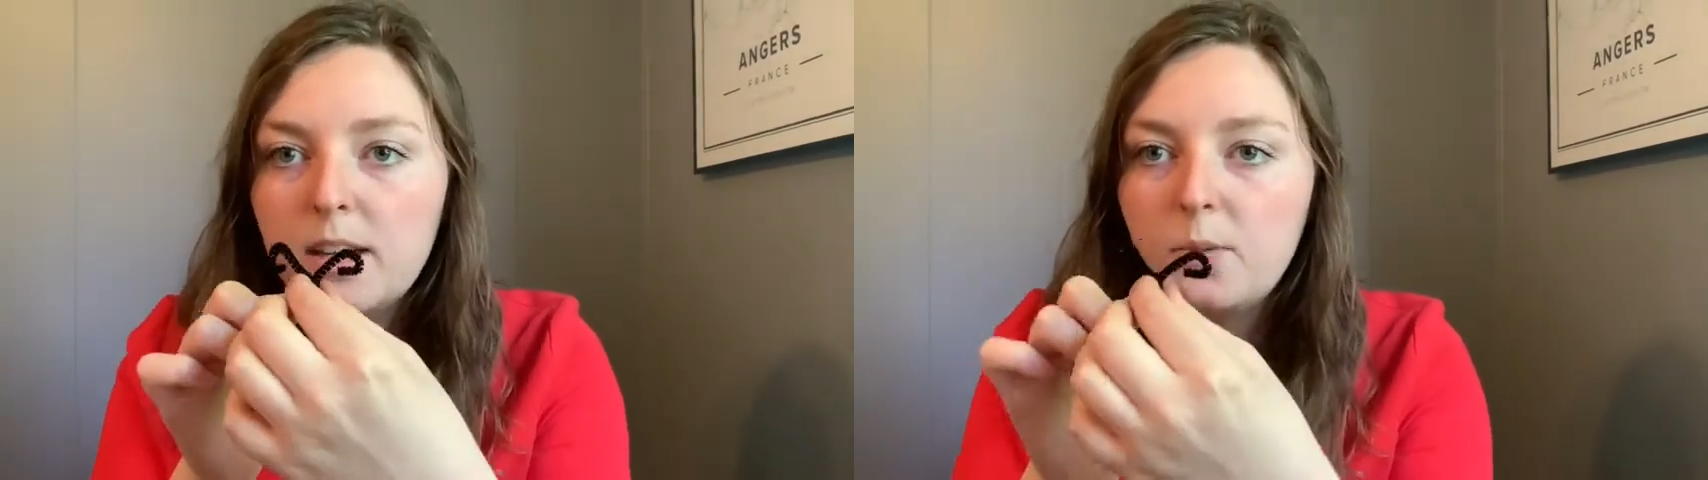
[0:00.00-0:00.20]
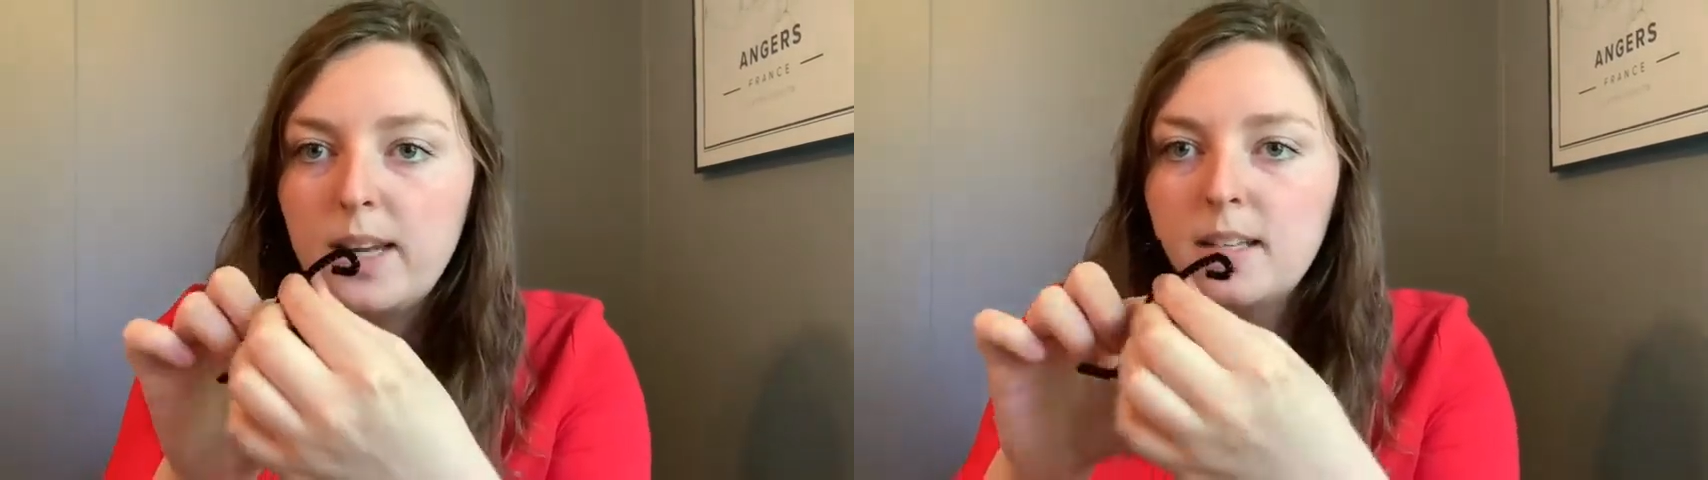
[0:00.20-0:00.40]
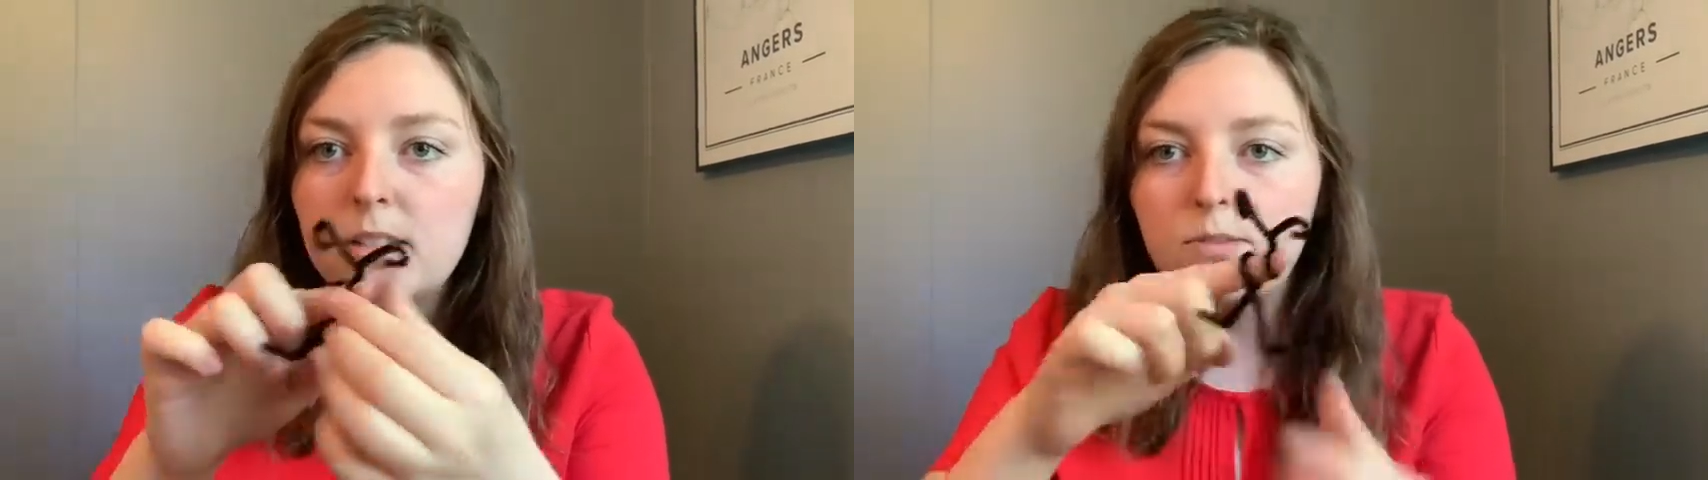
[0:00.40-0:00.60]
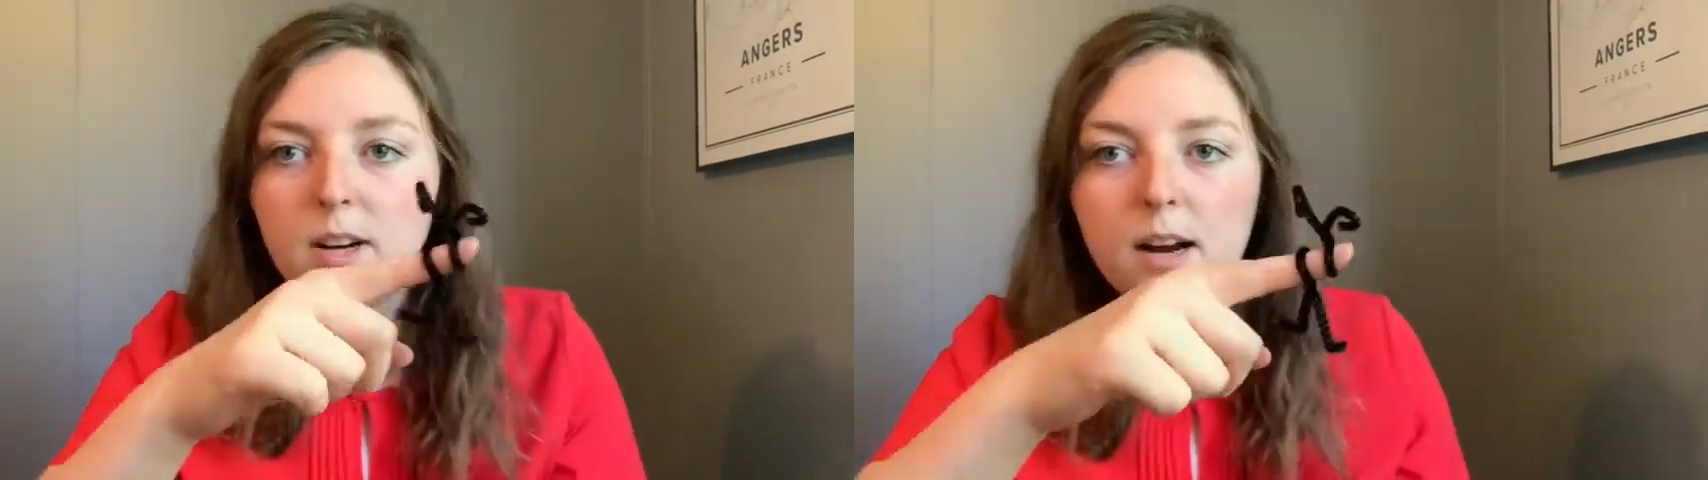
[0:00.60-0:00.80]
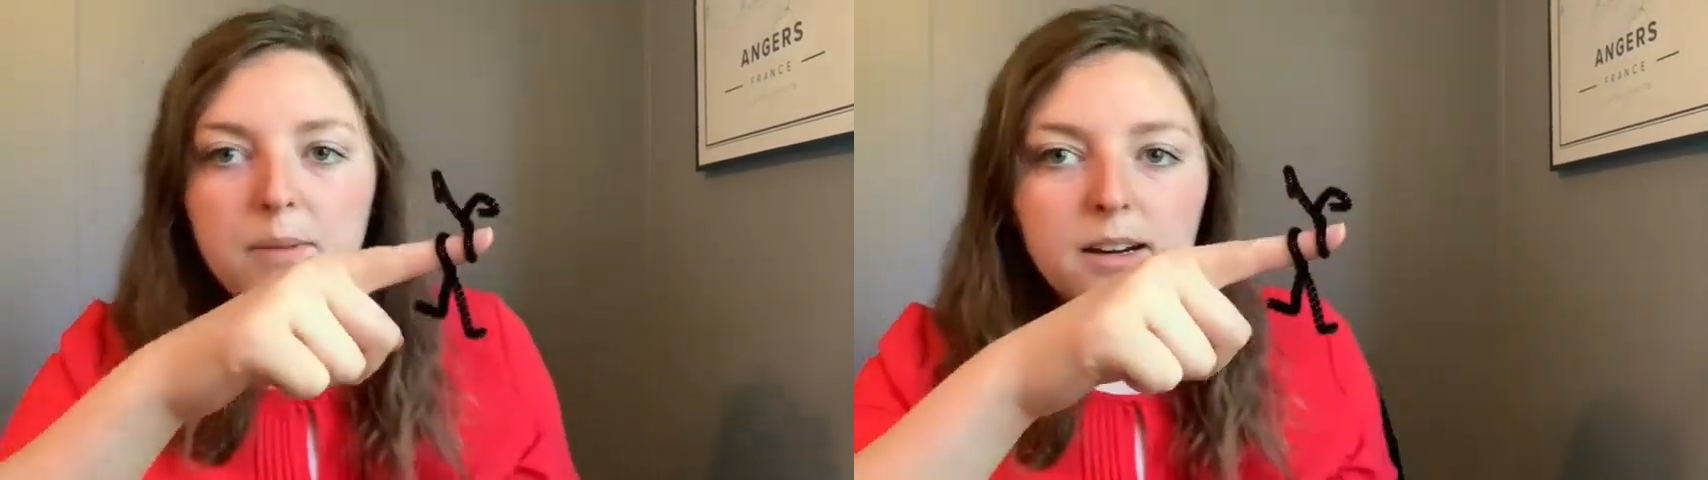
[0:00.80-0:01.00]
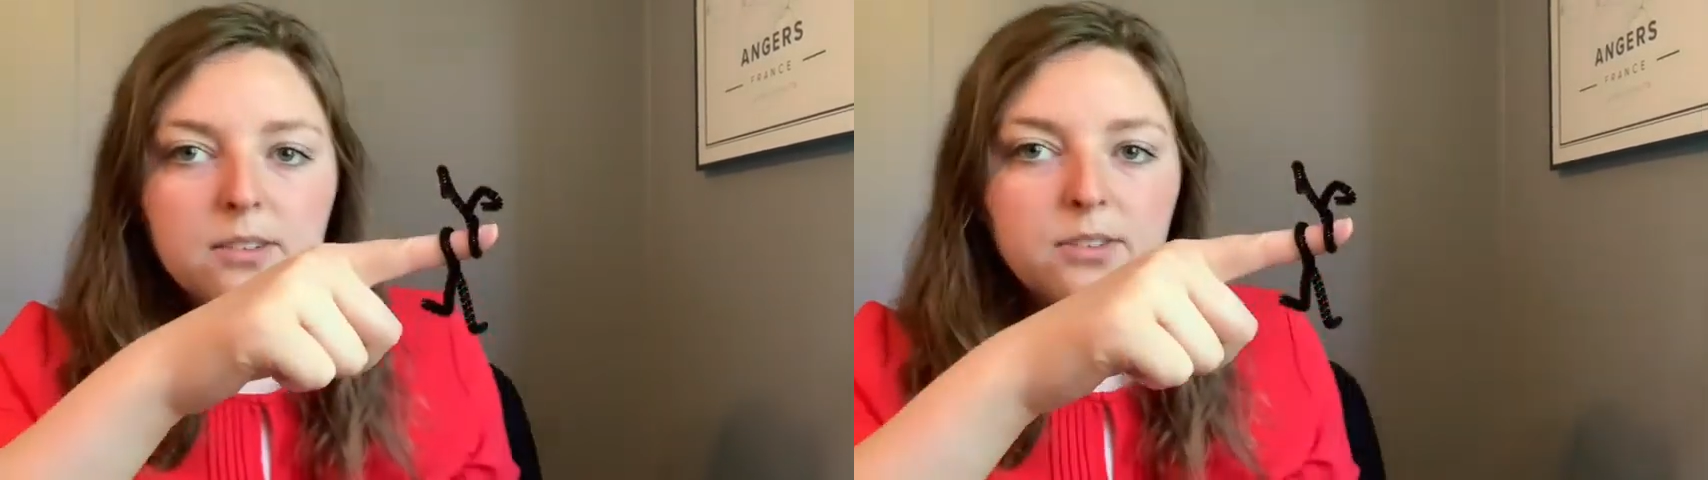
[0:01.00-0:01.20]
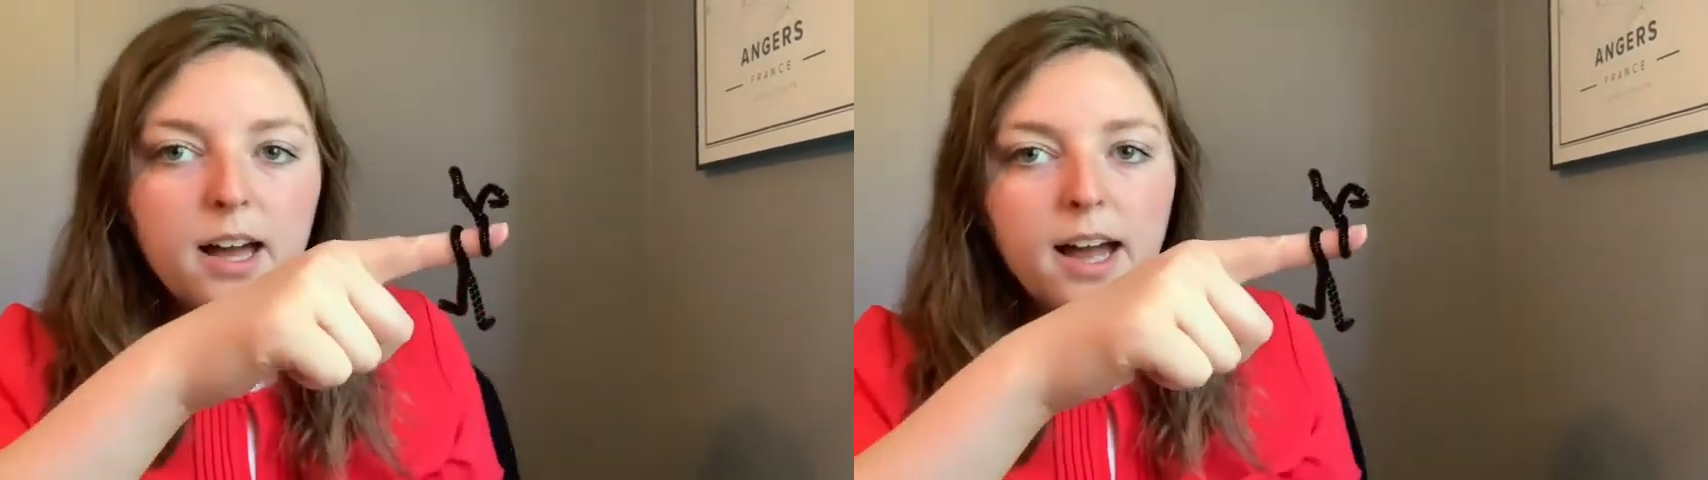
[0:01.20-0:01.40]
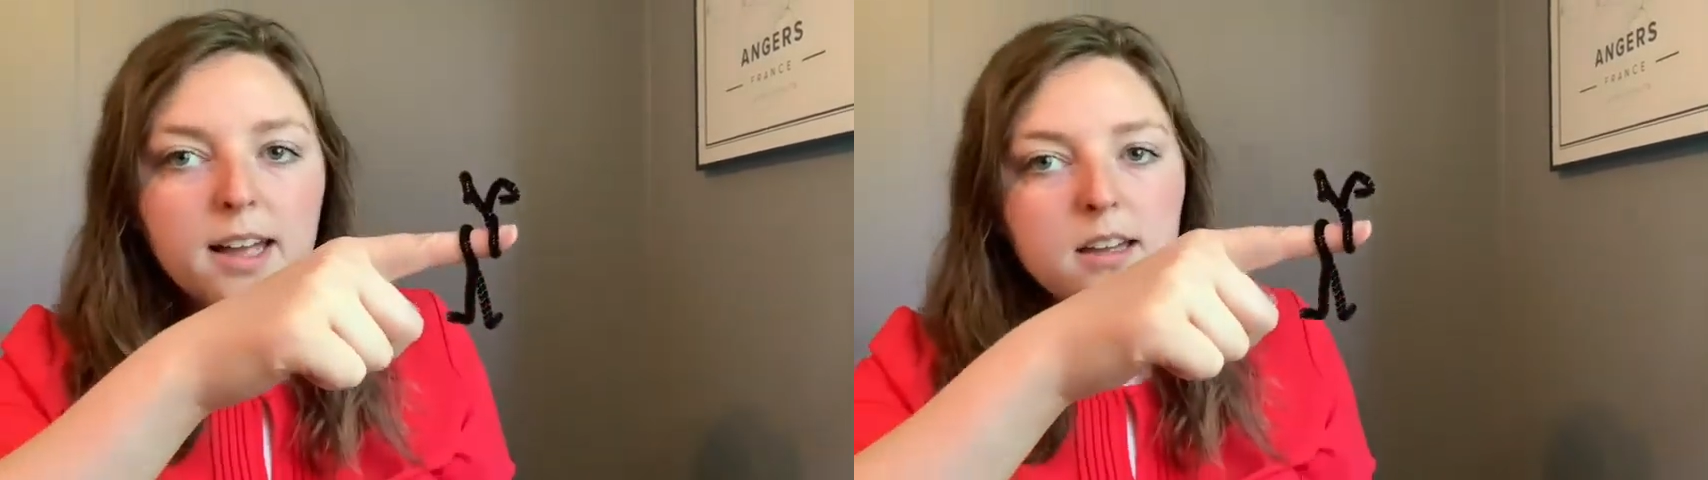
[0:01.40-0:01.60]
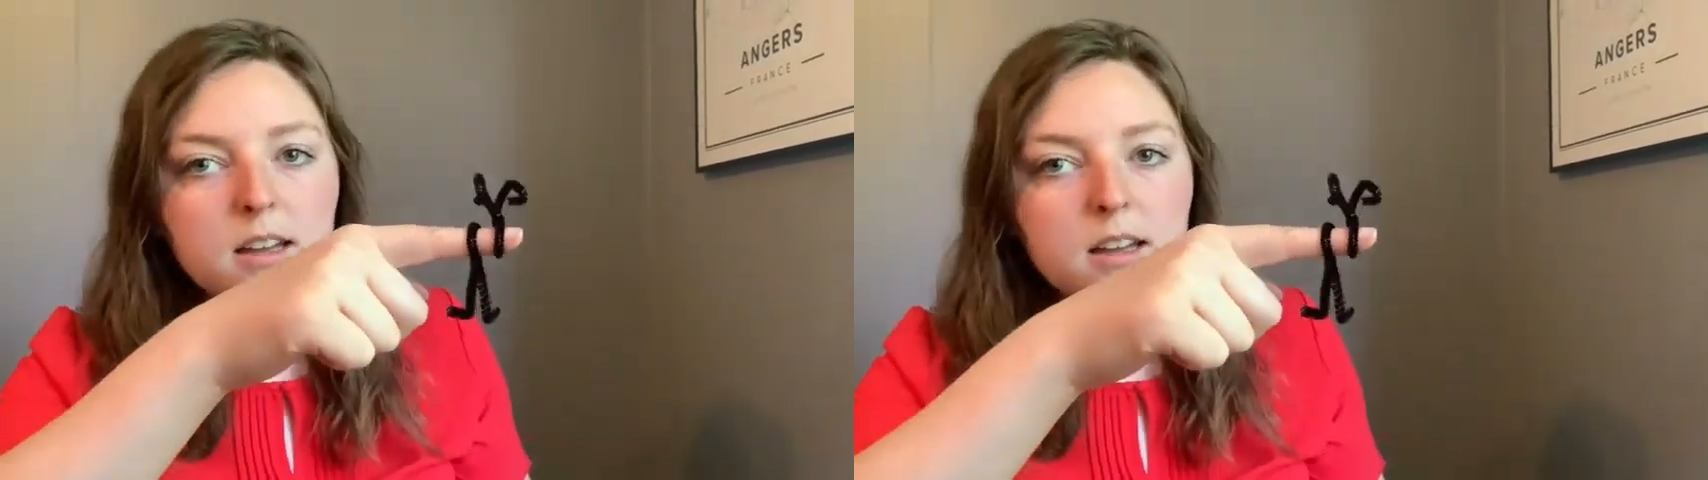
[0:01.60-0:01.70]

wings for our butterfly,